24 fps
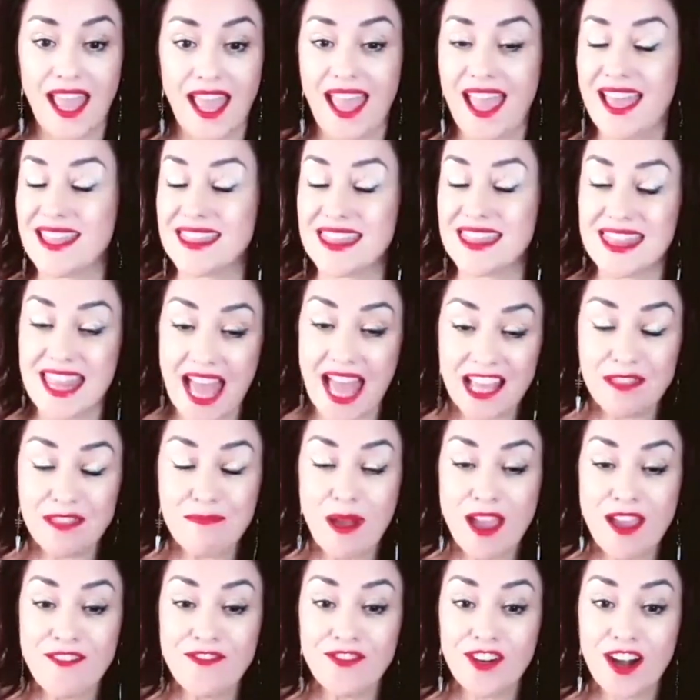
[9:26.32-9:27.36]
And that,
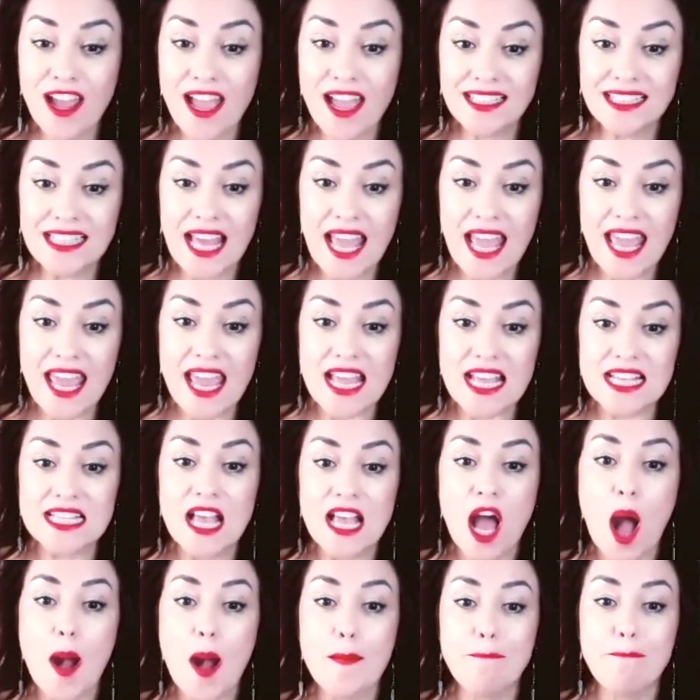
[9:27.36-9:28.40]
my friend, is
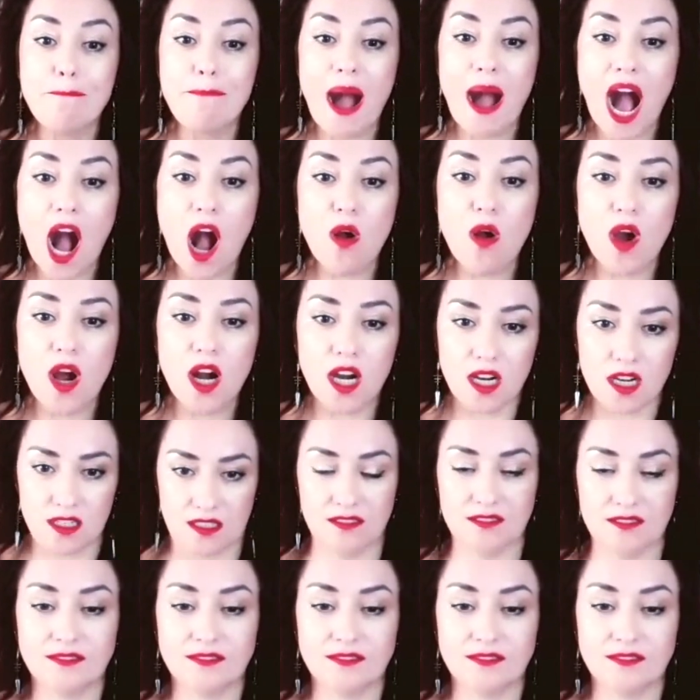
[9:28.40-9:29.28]
power.